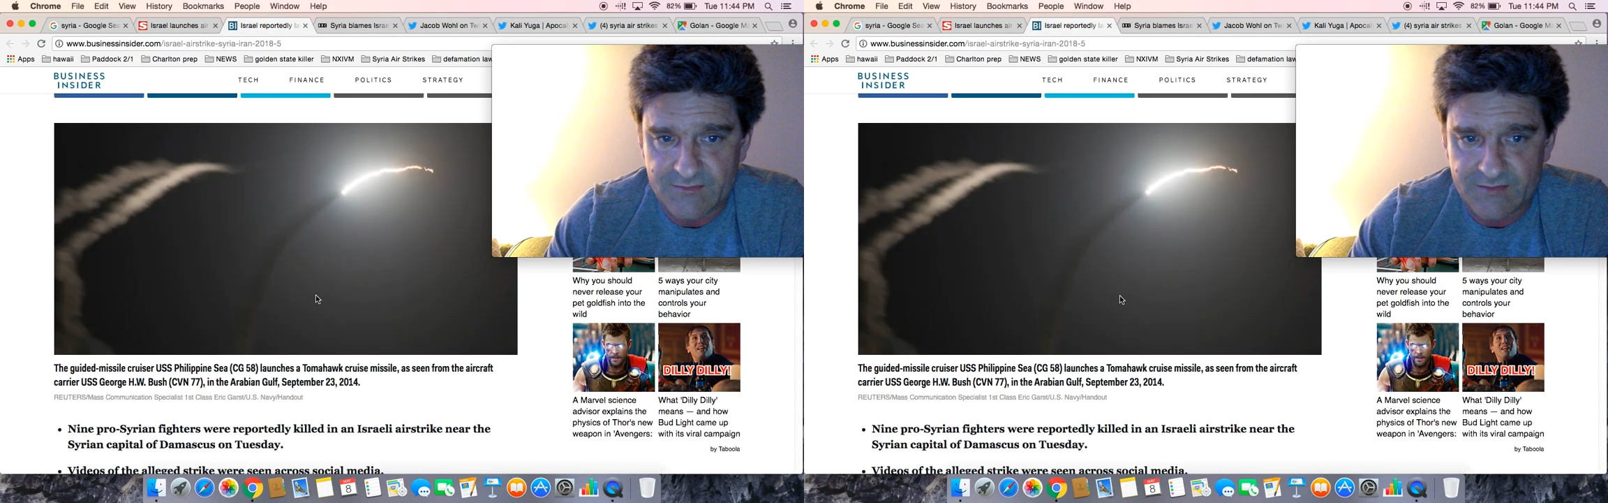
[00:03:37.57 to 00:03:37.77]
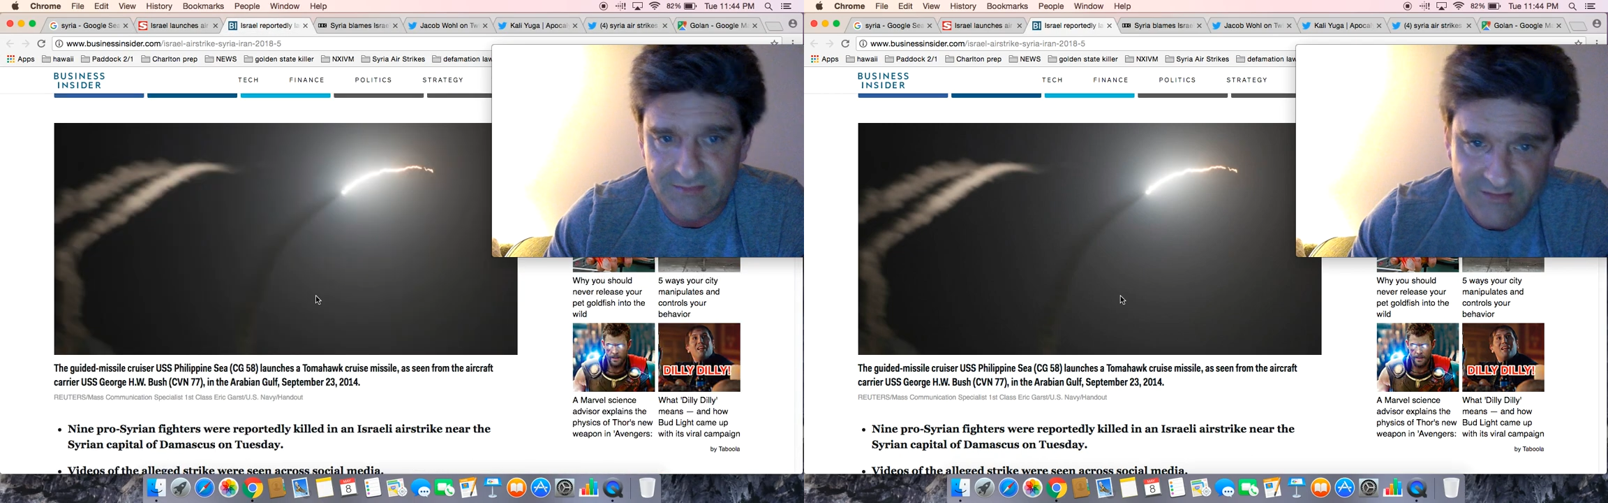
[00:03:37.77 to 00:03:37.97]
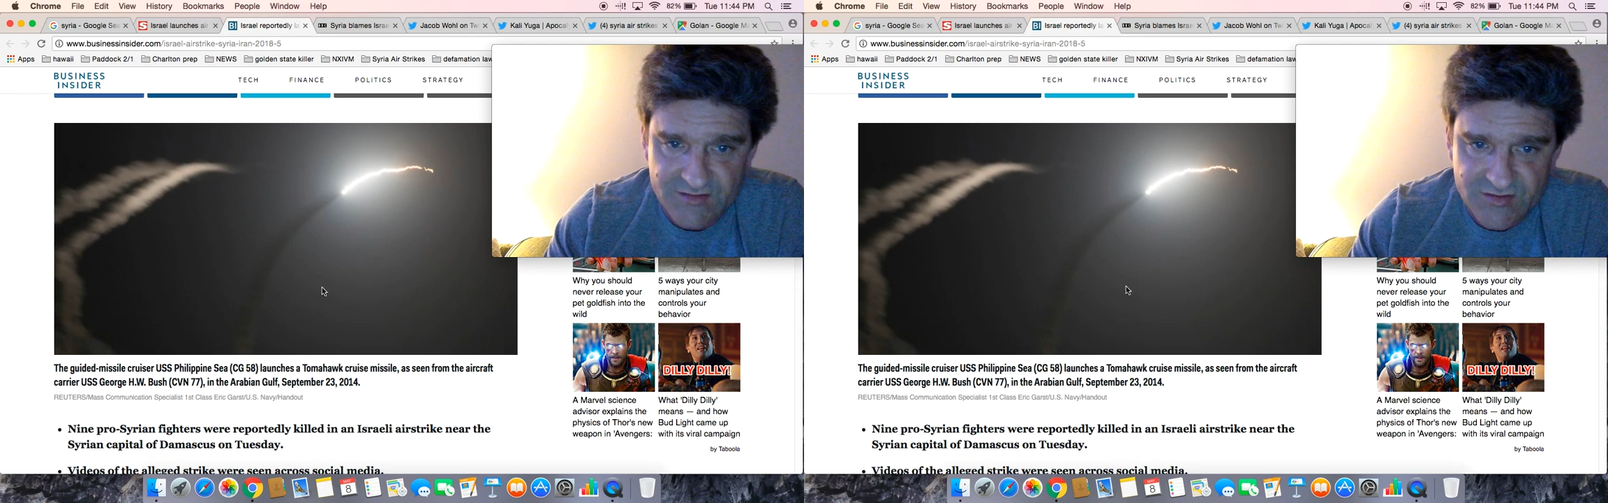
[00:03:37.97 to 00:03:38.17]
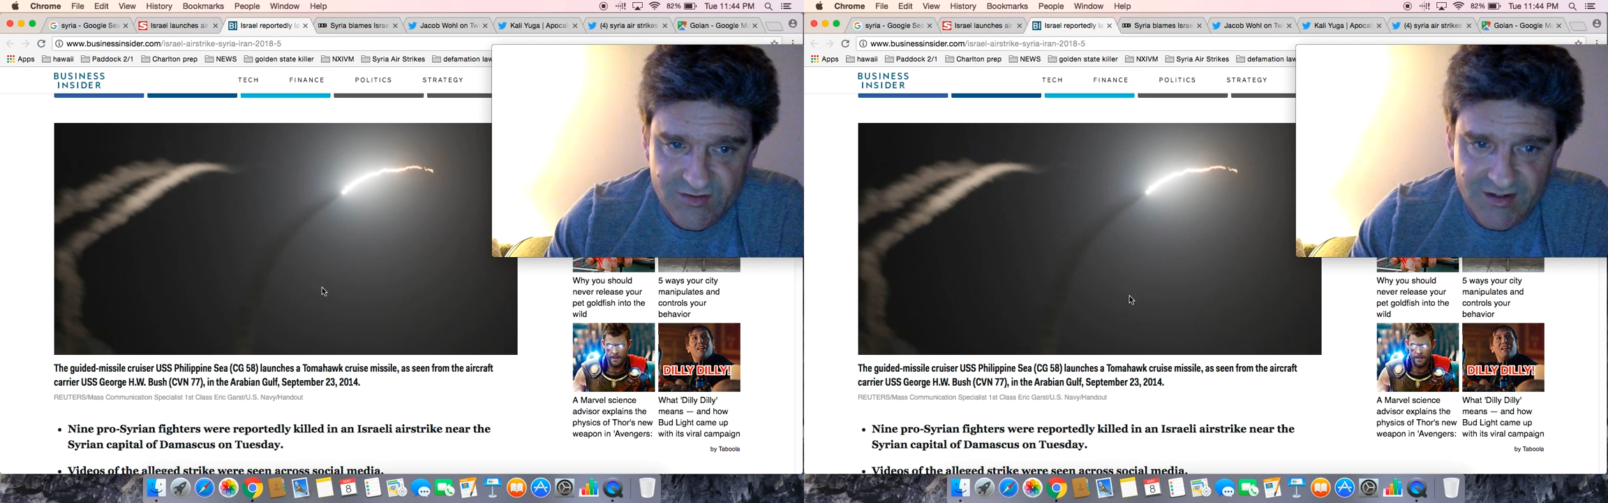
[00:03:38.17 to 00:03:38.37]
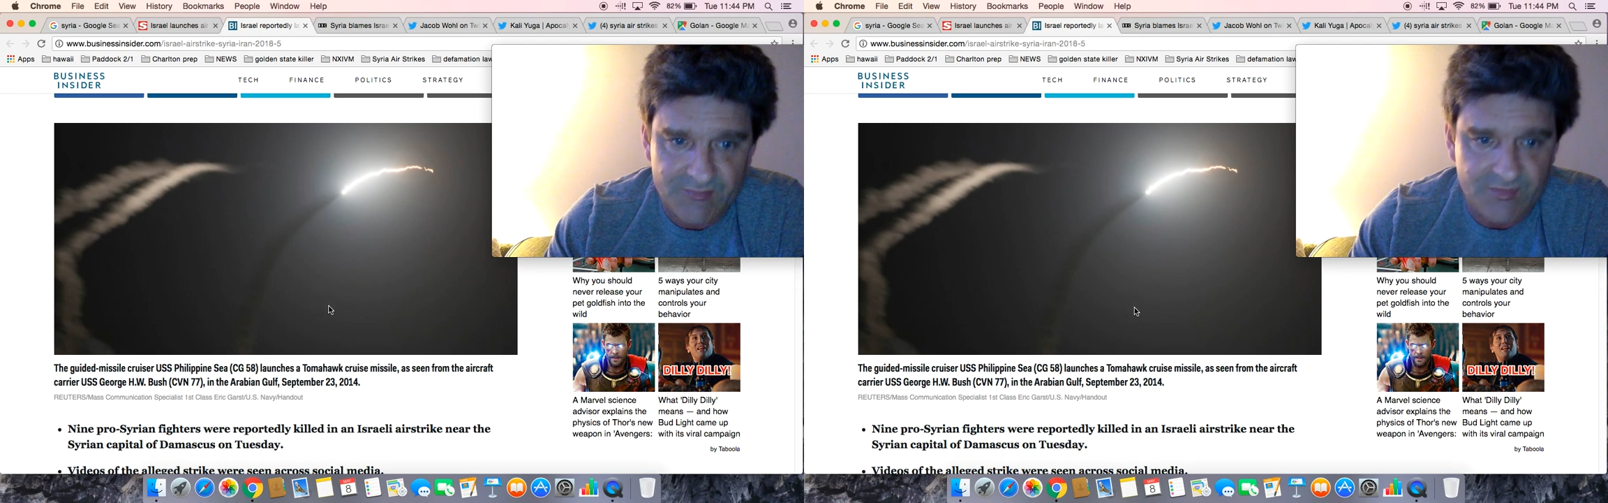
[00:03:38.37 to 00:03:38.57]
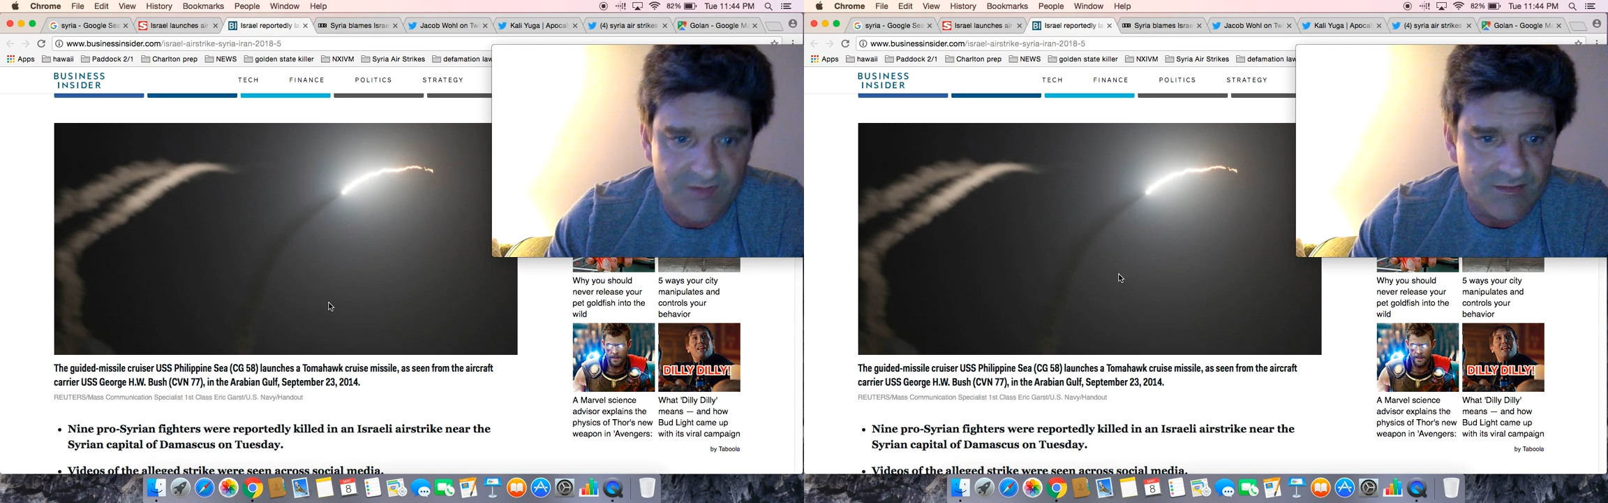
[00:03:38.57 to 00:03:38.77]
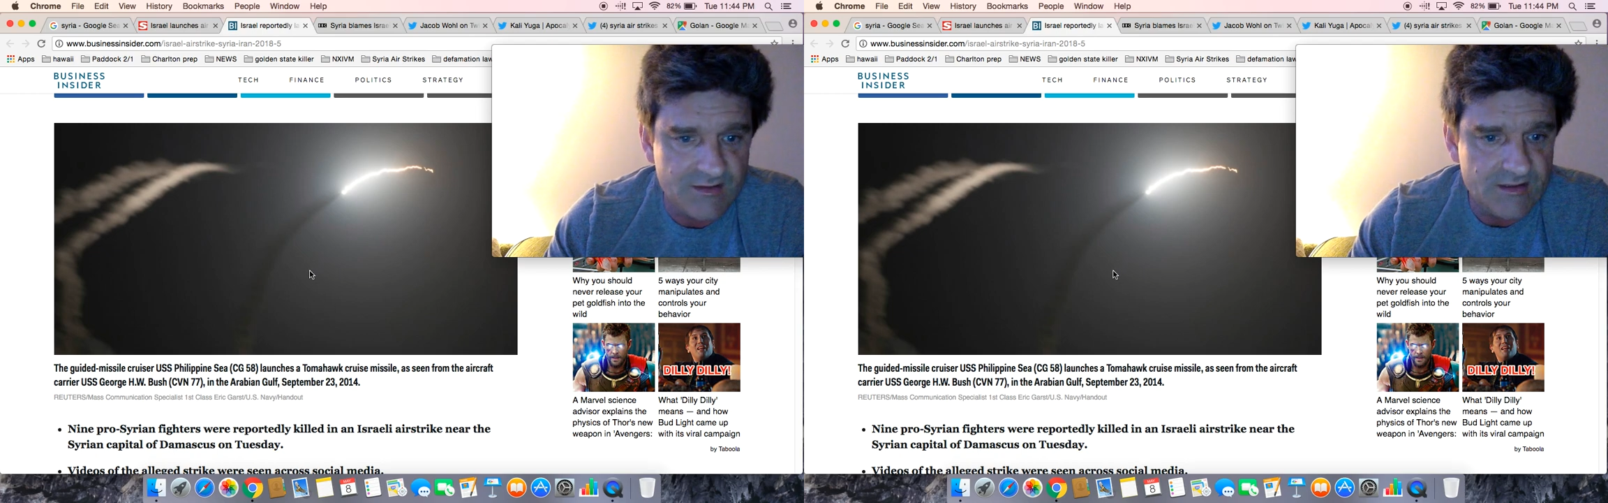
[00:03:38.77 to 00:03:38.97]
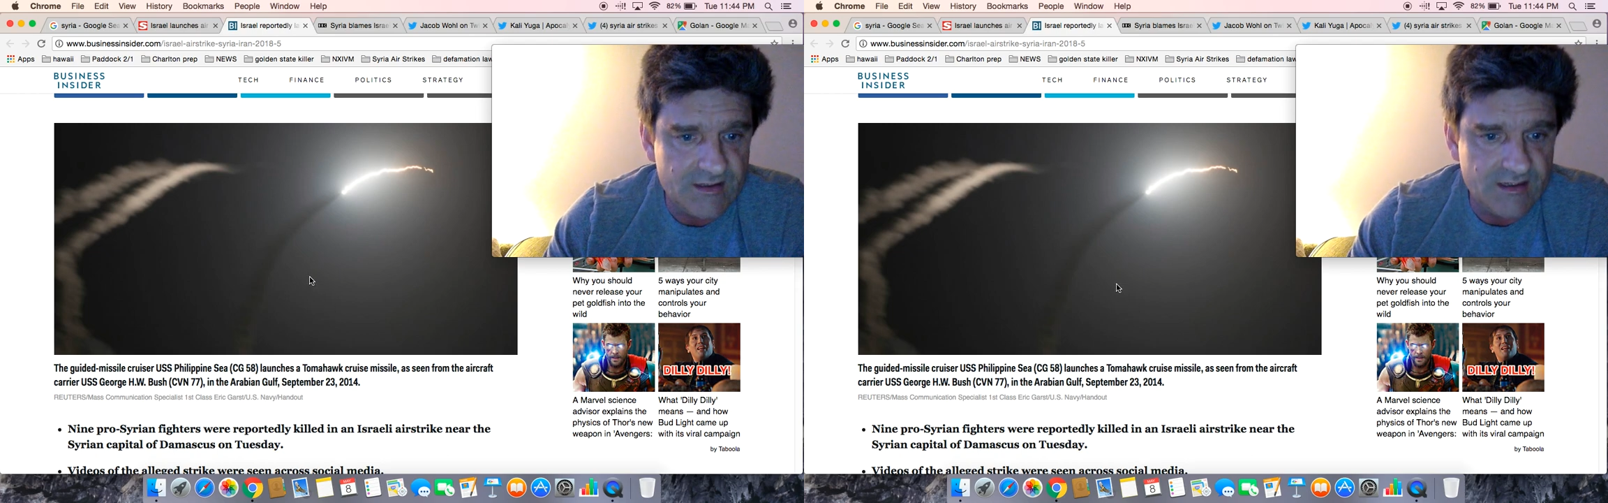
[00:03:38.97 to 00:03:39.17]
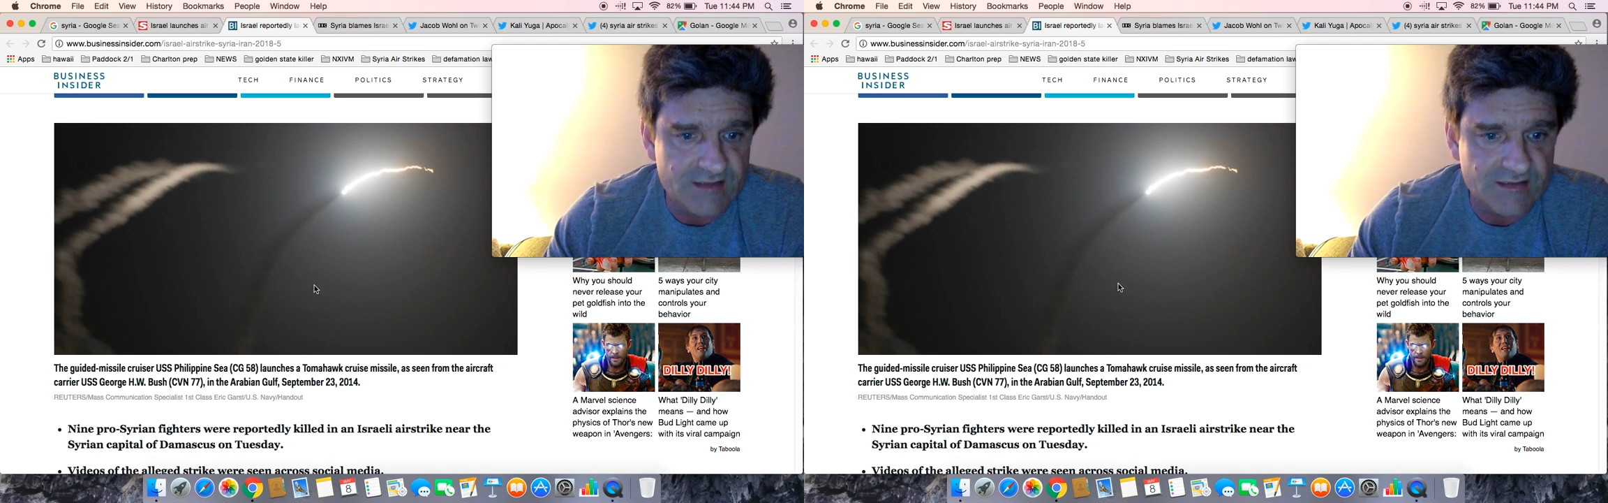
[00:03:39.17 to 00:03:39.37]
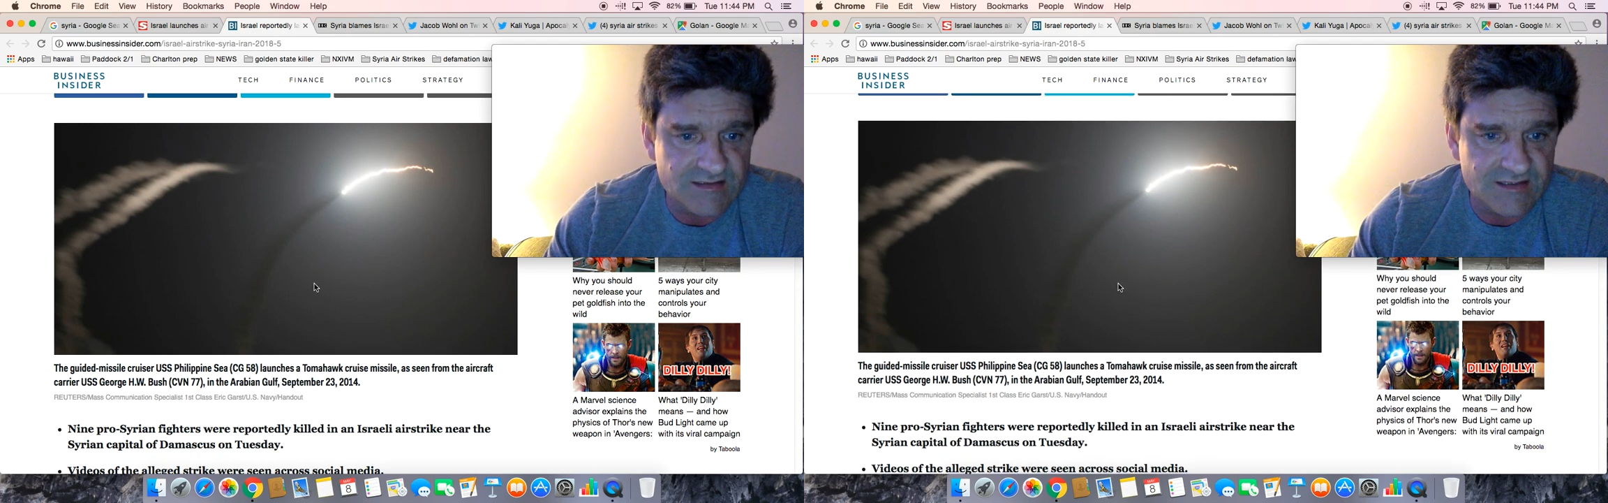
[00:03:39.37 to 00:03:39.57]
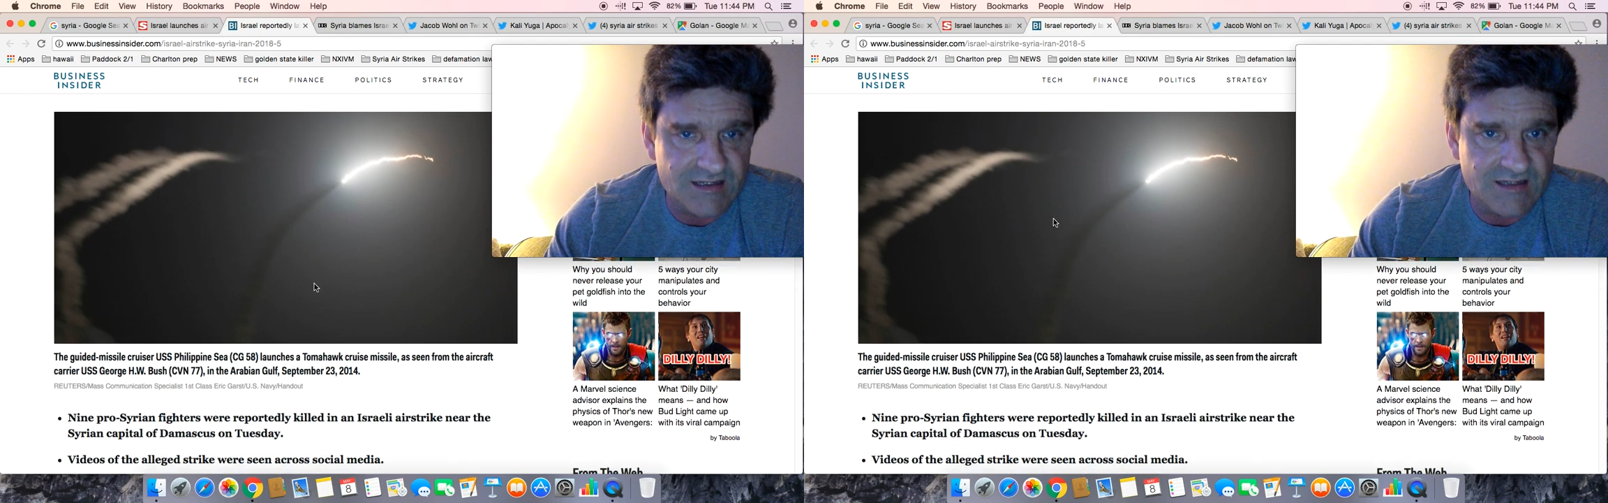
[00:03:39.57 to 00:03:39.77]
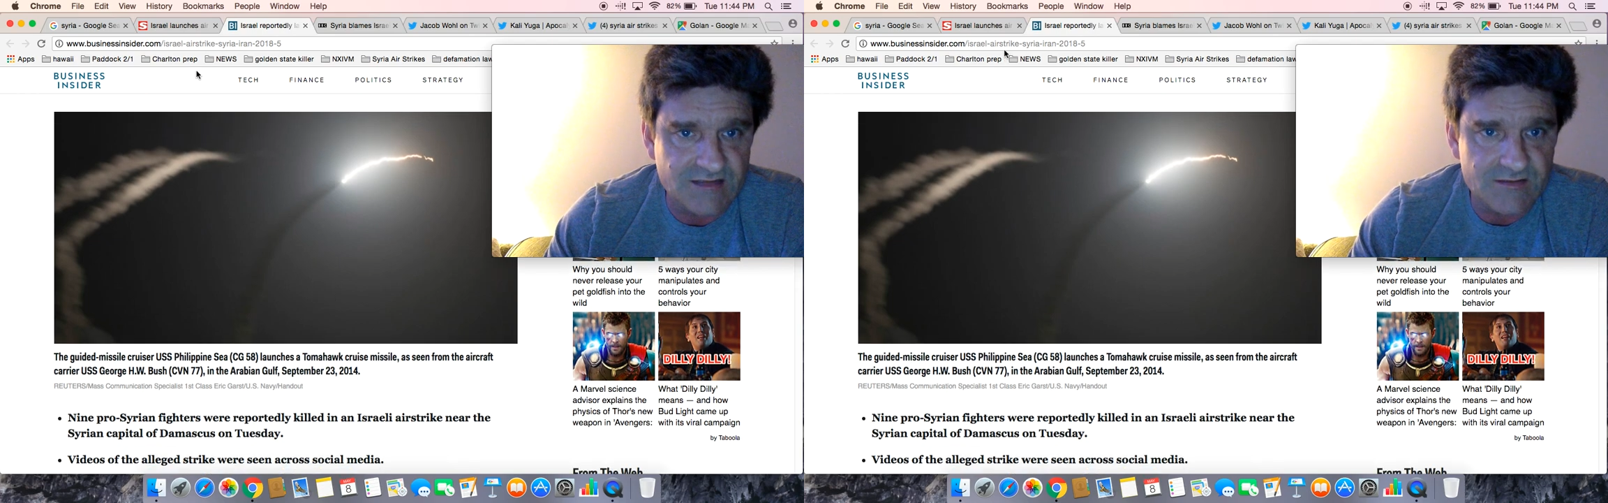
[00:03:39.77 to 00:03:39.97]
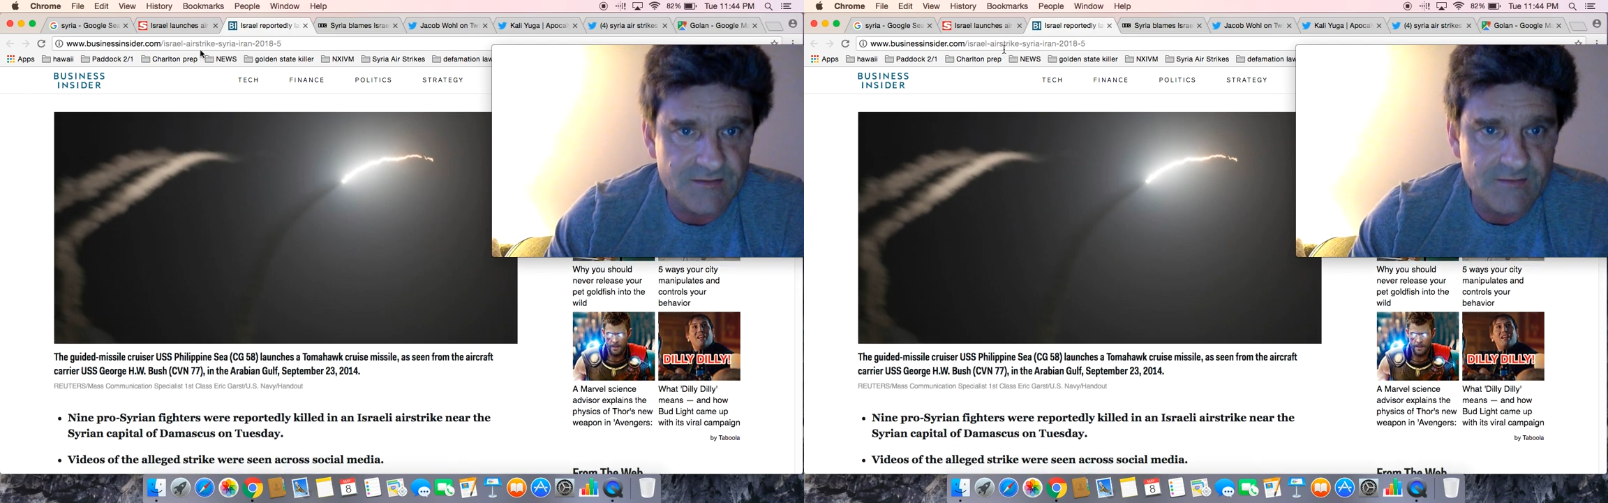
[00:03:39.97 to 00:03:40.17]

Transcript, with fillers: did the strike. But at this stage,